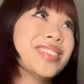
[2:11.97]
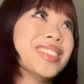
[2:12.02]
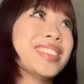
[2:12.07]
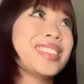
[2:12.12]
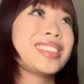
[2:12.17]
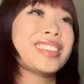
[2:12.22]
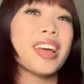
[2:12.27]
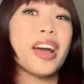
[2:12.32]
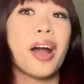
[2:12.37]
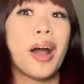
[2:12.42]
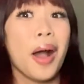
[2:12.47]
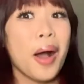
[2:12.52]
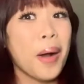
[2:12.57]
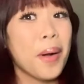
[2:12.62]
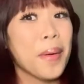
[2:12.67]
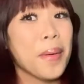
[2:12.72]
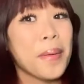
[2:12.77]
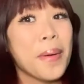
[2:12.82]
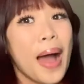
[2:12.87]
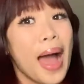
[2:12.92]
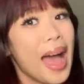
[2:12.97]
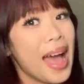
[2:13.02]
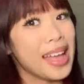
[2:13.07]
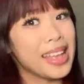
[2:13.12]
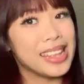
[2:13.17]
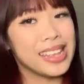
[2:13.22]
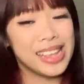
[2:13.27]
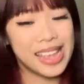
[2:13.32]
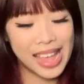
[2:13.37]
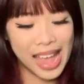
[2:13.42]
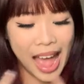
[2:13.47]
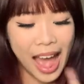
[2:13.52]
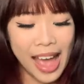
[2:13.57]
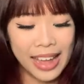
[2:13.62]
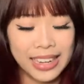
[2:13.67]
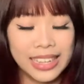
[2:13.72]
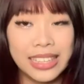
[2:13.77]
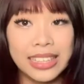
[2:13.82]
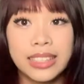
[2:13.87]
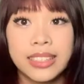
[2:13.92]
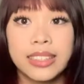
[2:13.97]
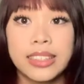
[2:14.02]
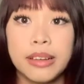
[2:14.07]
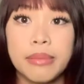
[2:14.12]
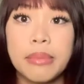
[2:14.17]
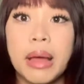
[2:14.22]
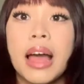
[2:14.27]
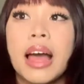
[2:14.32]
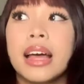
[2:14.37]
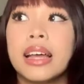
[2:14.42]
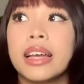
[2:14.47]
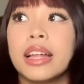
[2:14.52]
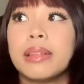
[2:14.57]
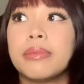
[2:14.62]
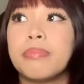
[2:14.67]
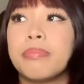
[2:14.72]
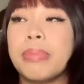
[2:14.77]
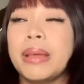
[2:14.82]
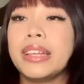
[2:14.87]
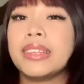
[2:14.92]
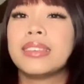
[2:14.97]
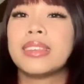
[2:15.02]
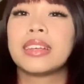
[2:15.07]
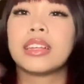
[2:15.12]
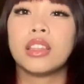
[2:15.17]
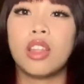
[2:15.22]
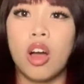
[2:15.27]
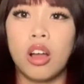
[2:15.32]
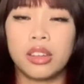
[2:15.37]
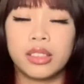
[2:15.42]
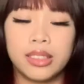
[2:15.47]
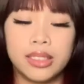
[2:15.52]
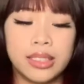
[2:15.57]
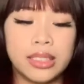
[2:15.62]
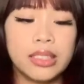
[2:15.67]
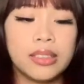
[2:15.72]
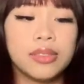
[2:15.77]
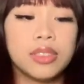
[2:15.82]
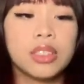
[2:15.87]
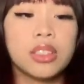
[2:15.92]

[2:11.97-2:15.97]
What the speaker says: So yeah, I need some basic long sleeves.